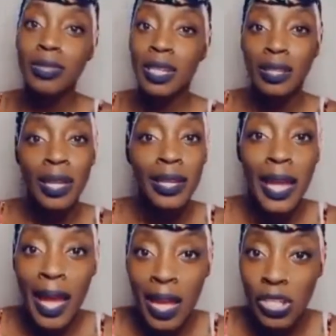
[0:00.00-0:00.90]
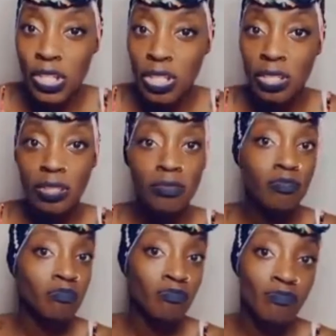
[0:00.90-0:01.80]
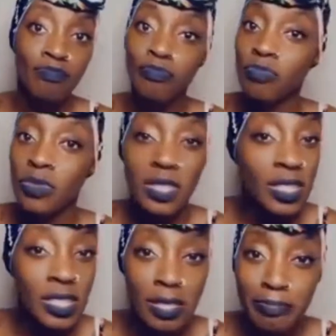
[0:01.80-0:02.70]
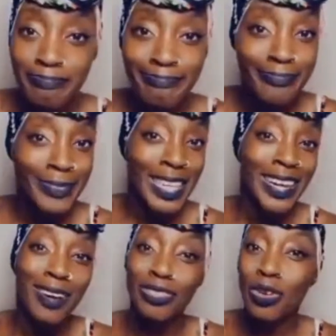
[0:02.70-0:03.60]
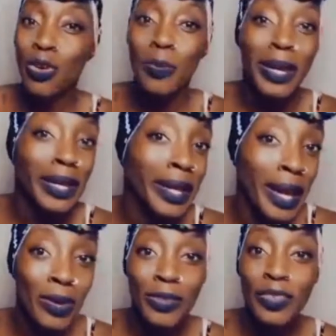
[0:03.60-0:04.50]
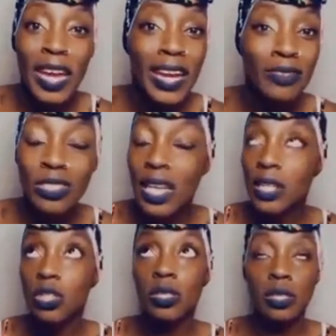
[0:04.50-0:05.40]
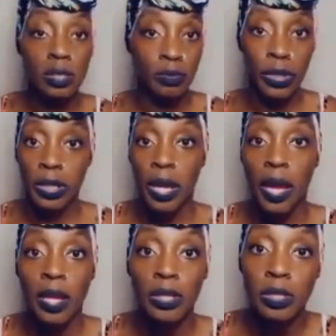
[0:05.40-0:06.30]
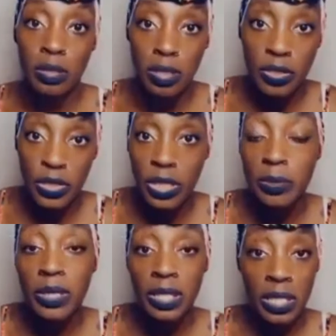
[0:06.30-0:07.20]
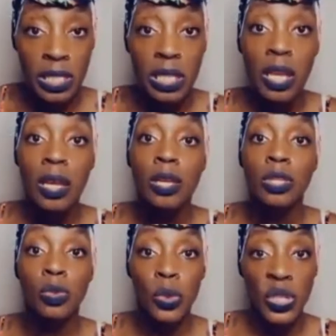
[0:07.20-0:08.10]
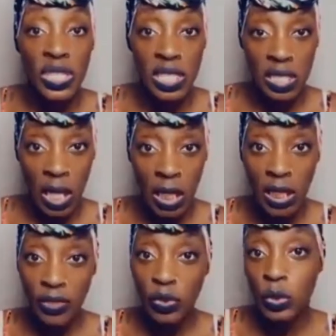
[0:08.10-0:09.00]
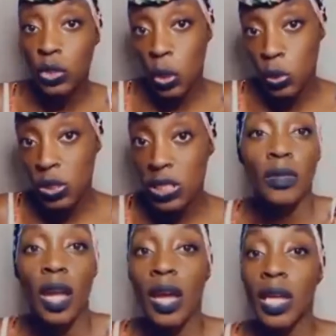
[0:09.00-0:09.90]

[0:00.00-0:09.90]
Take a lot of cash. Just take out your whole bank account if you have to. Like, just bring cash, seriously, because you will get stuck if you don't.